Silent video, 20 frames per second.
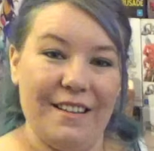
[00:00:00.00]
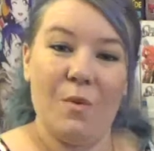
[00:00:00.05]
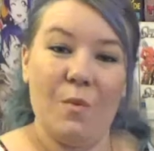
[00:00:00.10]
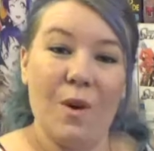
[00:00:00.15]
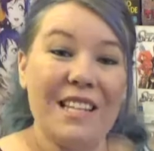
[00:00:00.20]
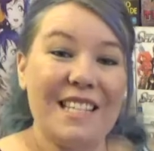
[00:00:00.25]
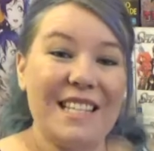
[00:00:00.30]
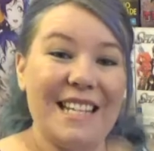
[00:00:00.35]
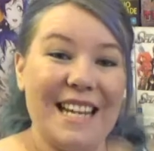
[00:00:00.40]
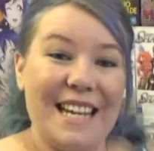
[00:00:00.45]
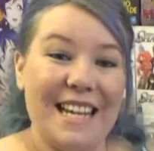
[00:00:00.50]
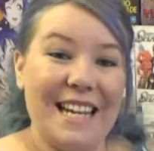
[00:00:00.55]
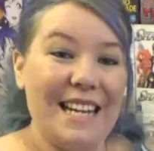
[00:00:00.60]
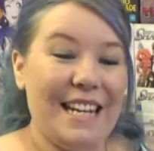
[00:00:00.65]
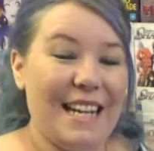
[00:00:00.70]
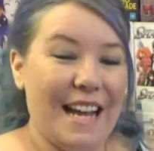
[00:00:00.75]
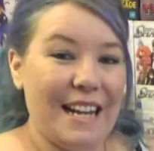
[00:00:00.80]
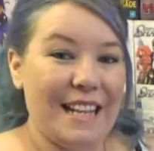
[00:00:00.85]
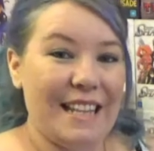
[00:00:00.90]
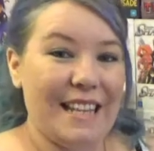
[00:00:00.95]
Once
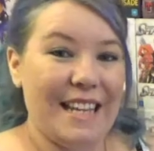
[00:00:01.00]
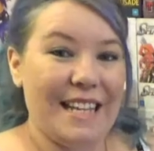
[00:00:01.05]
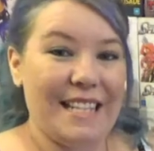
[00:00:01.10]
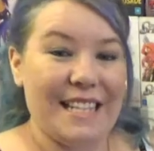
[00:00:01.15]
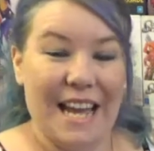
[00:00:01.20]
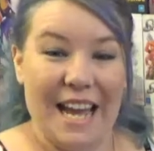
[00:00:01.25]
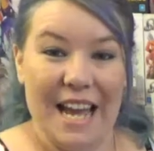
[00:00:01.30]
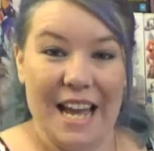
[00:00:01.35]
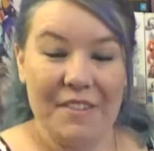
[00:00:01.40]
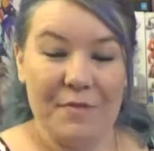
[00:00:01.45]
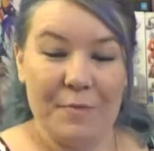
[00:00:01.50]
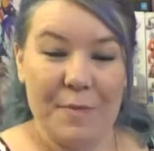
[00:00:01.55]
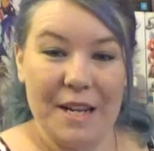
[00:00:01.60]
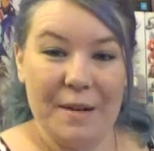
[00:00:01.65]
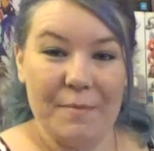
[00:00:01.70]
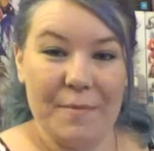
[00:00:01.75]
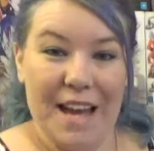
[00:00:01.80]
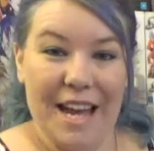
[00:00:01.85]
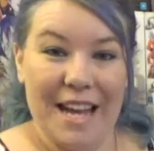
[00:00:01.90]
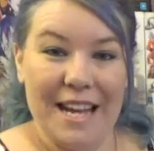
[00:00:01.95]
again, none of these have
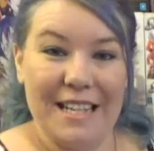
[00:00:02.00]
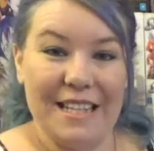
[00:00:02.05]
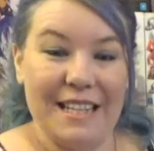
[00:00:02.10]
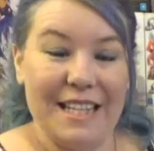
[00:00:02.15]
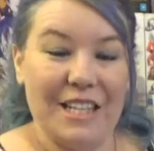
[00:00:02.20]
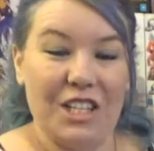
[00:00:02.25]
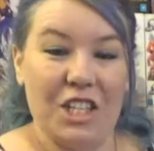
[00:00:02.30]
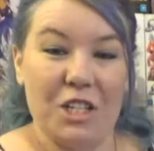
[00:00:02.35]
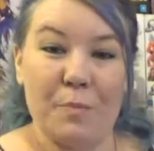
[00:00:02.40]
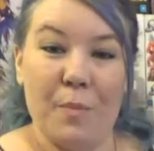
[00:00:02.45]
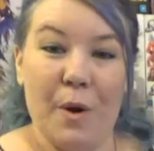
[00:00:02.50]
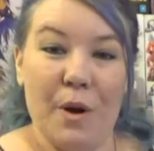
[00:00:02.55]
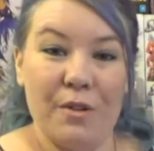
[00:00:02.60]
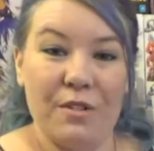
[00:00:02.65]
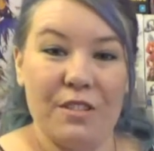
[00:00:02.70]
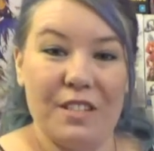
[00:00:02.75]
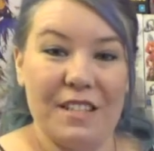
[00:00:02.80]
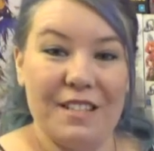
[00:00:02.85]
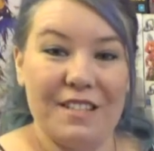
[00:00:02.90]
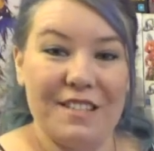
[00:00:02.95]
been made, they're just
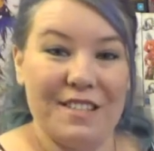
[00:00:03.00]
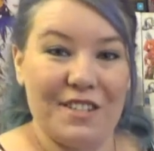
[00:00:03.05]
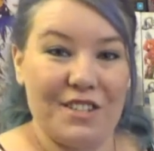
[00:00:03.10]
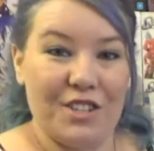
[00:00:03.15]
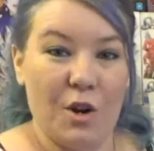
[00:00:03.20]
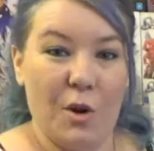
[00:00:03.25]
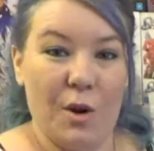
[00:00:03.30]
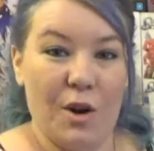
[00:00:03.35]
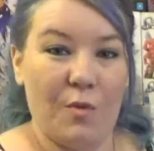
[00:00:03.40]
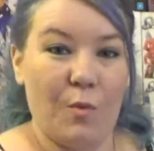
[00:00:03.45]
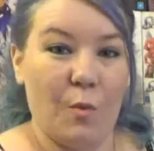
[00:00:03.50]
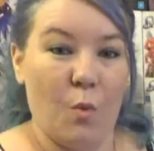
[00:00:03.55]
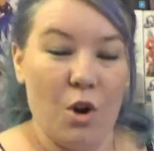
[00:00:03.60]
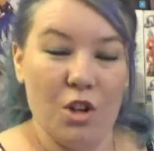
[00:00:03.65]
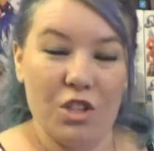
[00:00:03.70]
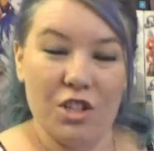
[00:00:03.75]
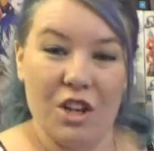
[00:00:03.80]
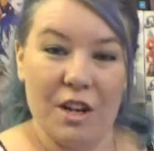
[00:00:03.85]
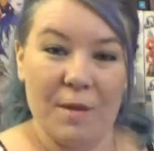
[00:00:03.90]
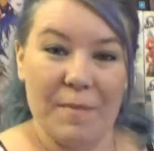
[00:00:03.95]
posters to show off
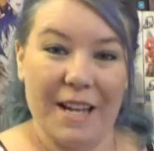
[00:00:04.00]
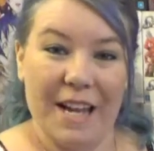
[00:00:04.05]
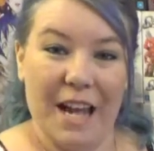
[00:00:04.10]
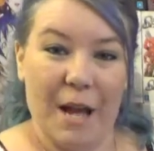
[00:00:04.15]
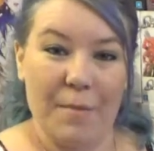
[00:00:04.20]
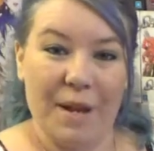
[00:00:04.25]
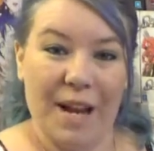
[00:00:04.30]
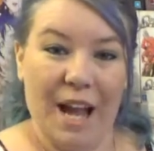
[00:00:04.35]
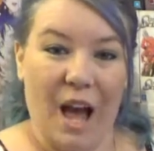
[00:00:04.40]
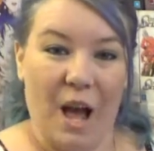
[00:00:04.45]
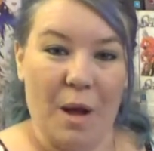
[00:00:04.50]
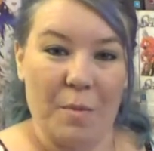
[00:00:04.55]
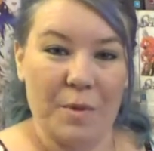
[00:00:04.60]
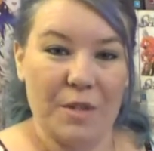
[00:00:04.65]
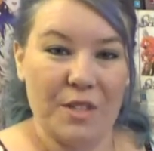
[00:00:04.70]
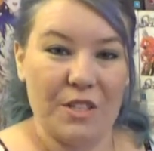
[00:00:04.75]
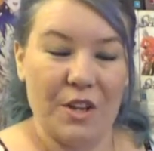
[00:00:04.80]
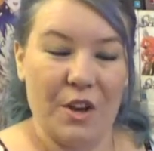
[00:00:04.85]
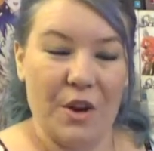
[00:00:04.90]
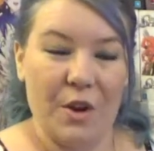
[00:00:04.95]
what's going to be coming up,
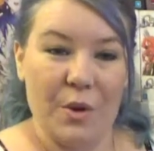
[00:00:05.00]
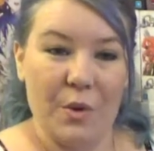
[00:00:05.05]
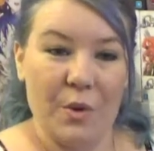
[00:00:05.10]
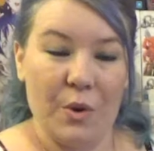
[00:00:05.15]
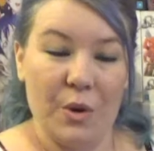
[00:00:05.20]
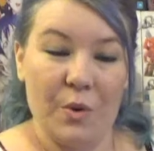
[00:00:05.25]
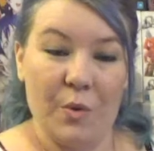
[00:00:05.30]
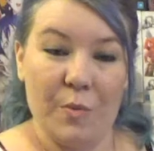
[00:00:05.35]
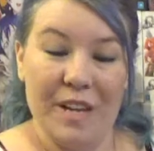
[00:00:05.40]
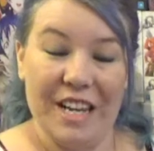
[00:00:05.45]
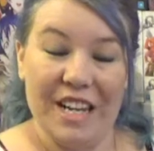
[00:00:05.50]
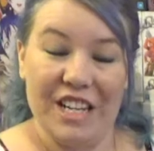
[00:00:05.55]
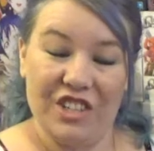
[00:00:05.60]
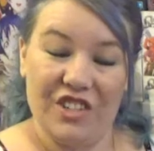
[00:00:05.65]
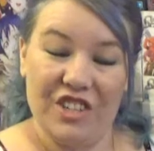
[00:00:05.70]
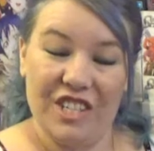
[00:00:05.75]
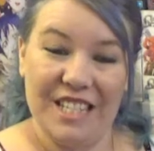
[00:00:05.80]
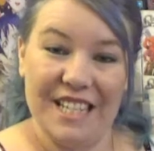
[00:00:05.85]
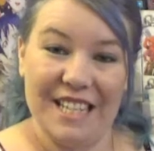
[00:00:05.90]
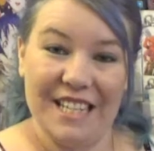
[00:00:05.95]
so it will be
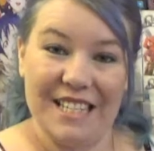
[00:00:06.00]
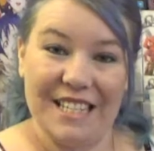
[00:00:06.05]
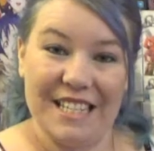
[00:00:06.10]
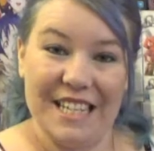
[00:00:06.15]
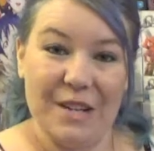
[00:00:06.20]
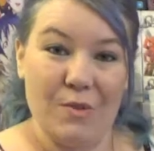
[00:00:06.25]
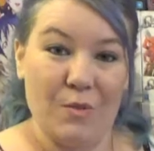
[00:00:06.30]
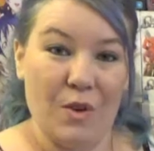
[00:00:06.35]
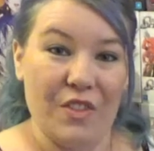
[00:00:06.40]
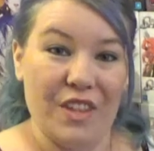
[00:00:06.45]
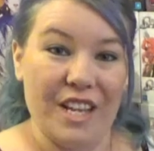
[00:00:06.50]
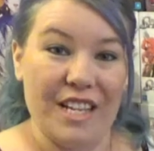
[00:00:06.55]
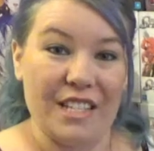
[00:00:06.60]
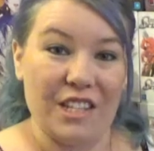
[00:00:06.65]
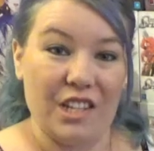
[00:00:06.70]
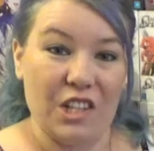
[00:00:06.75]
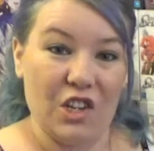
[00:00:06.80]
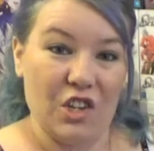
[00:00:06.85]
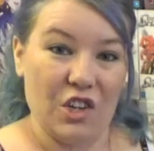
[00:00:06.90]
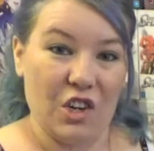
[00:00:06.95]
interesting to see what these
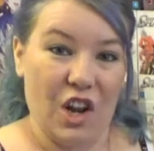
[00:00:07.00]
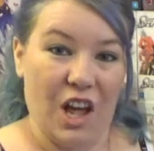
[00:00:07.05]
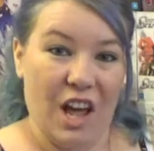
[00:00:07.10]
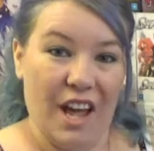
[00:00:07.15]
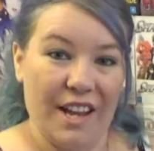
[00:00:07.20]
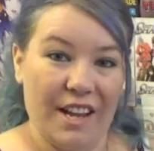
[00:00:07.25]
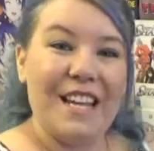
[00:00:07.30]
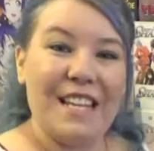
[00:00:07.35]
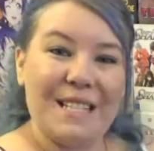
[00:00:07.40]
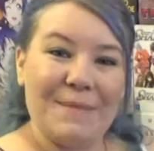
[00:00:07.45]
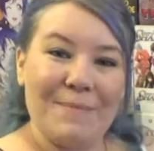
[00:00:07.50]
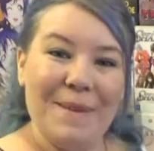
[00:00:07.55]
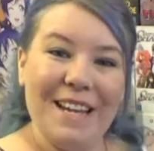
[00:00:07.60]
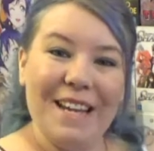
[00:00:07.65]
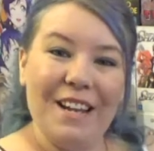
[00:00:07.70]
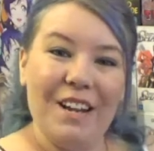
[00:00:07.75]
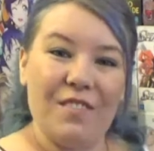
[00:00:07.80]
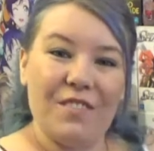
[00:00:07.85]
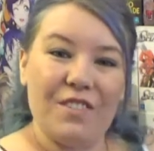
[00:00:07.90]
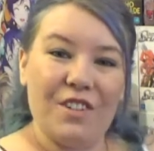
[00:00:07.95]
look like.
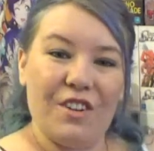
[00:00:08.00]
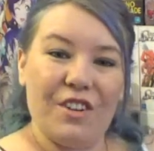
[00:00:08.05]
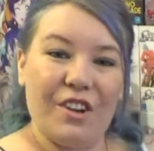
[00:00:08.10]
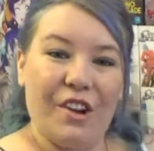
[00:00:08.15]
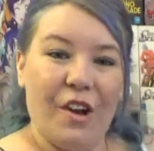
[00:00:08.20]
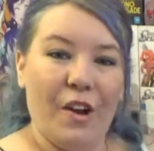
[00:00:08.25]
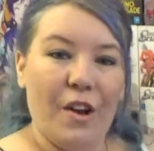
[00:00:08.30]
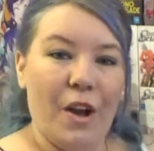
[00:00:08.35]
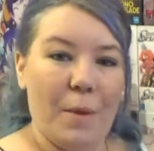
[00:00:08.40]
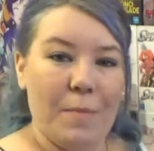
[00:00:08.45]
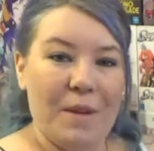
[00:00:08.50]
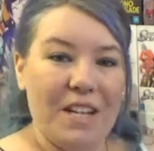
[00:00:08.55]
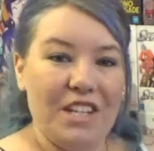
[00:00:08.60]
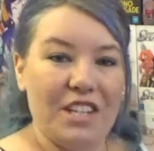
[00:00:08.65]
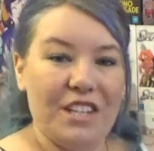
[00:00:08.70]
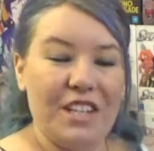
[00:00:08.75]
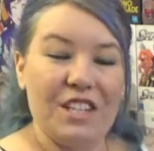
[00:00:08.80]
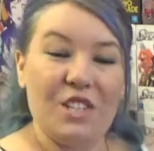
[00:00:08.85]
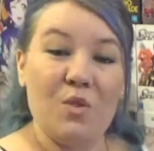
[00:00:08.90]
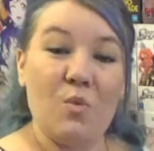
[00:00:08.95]
Speaking of Sonoko, I
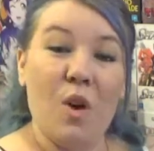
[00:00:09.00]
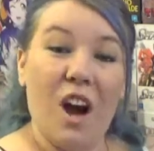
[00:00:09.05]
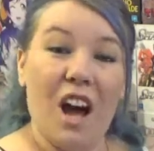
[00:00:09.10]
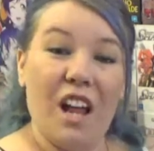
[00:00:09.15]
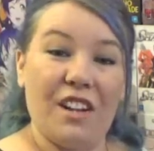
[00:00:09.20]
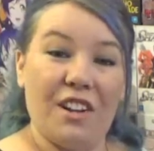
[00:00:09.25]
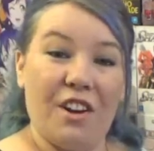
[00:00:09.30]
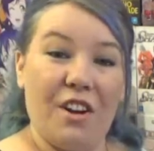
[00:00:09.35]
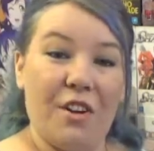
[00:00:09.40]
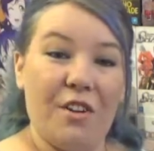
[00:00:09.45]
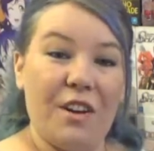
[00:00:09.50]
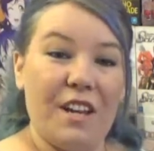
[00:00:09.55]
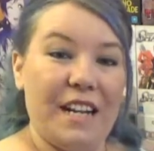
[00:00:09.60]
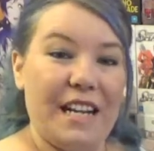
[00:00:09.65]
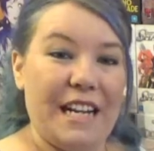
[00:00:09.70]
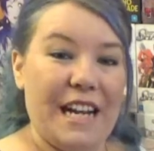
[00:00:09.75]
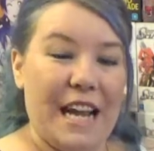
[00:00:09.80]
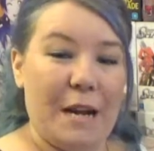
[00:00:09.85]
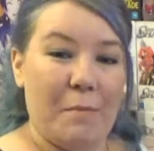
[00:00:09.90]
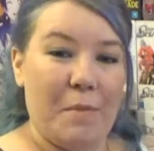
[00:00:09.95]
mentioned this a while ago in
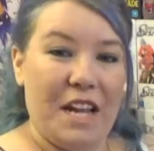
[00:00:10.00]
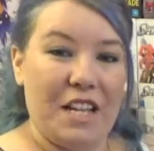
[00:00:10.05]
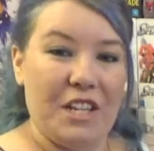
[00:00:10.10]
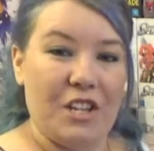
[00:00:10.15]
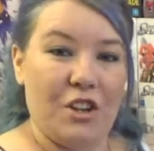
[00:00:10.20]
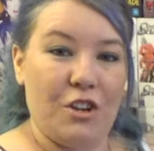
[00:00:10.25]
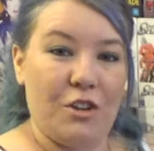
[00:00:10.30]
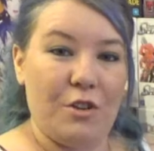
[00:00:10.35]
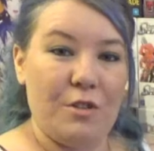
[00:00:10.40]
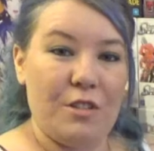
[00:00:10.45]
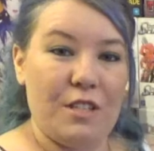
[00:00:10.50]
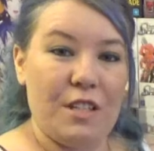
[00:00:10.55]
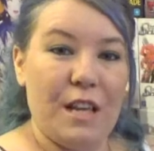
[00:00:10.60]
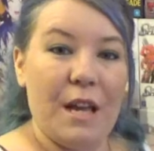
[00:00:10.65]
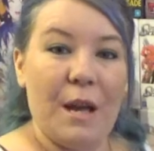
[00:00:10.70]
an anime news,